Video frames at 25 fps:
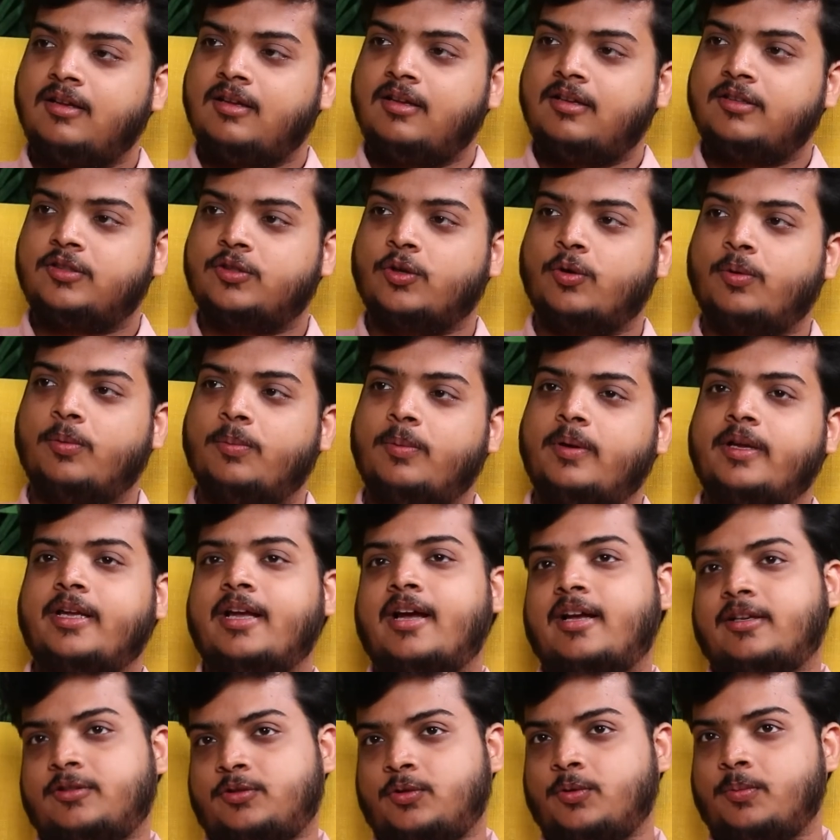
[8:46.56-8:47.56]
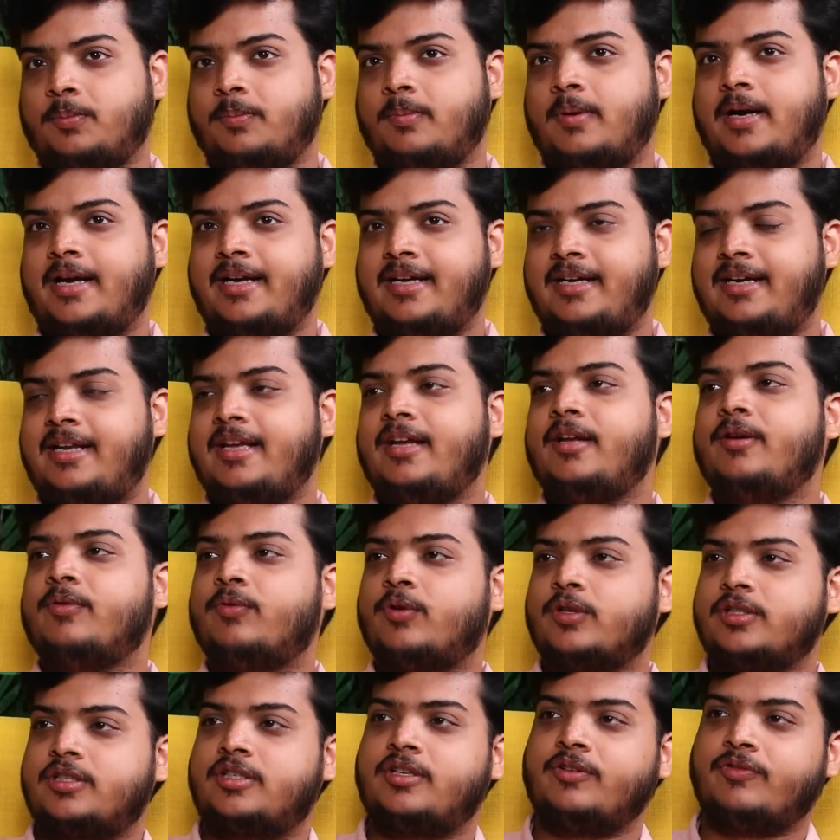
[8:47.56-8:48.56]
So my day
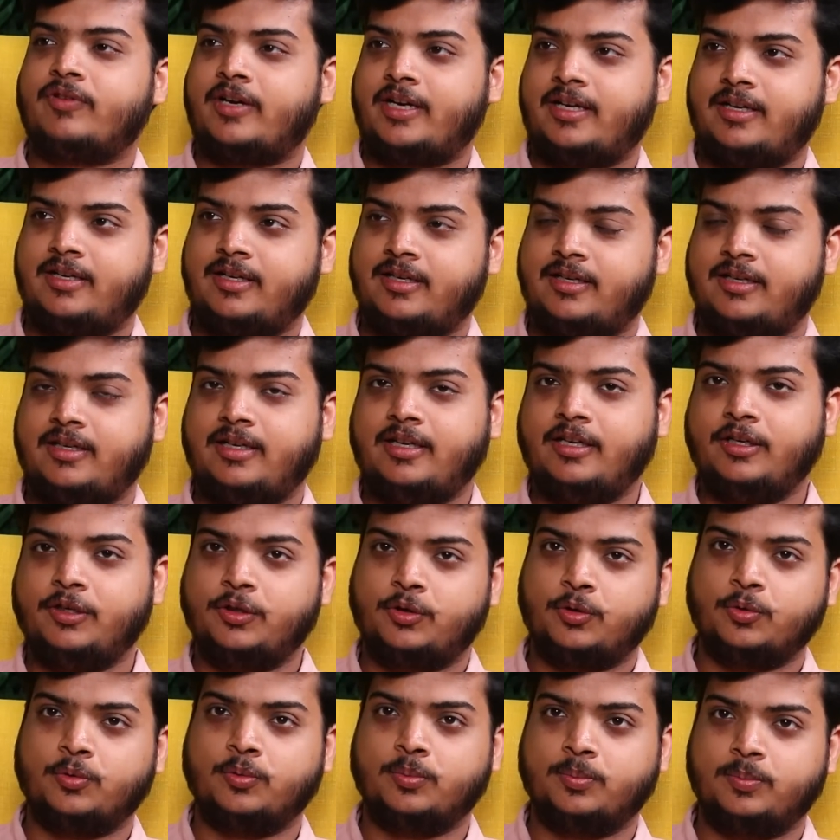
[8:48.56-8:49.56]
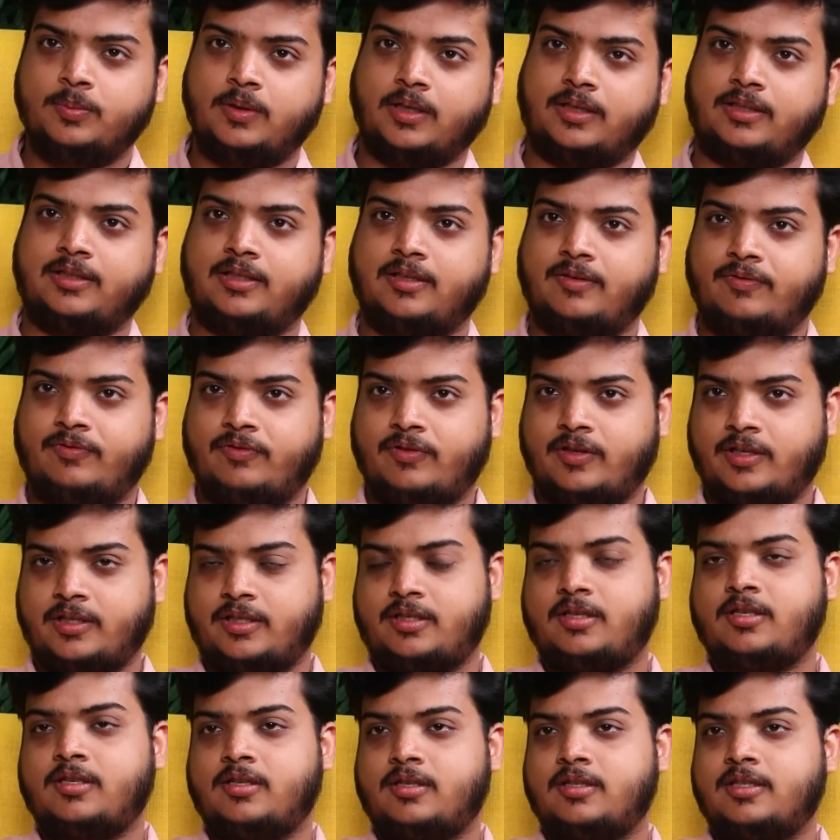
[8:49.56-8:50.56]
was divided into the
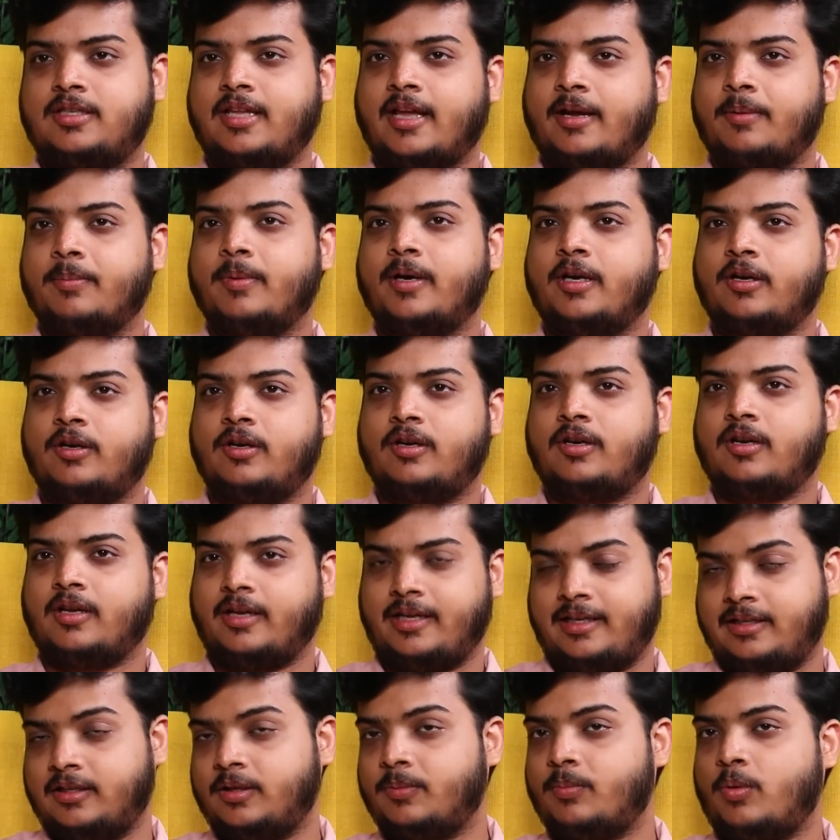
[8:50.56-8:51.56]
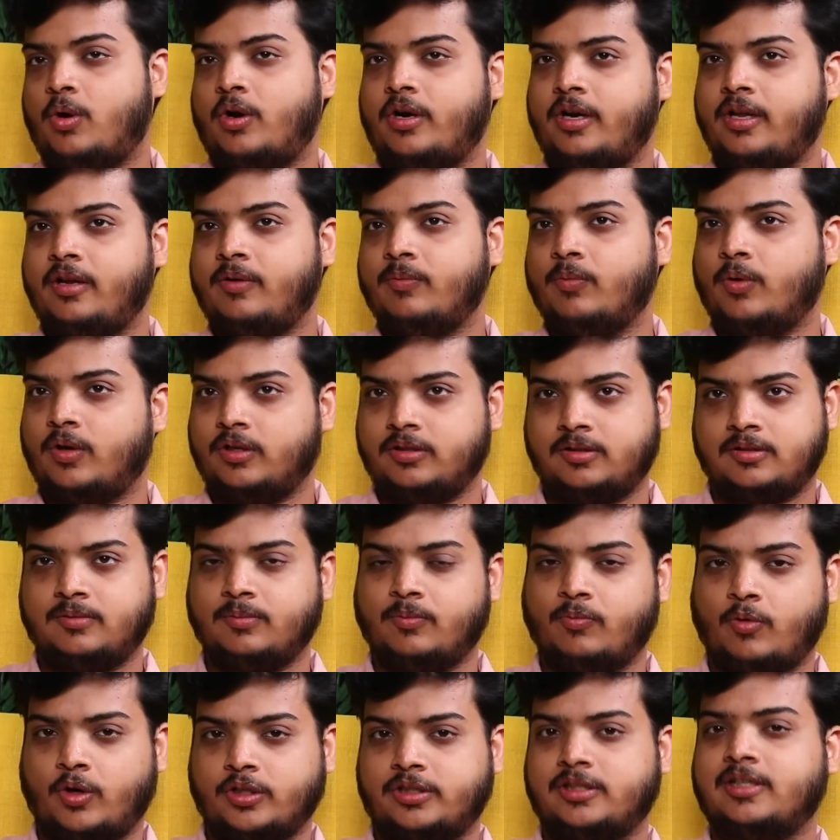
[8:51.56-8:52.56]
first segment in the morning was
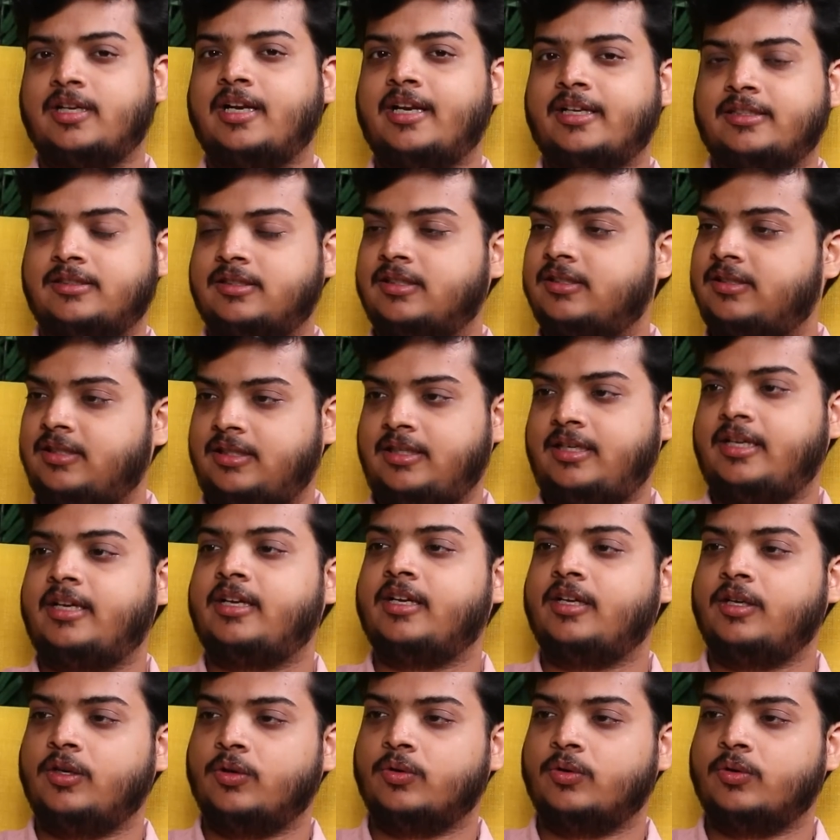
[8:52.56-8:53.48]
watching lectures and taking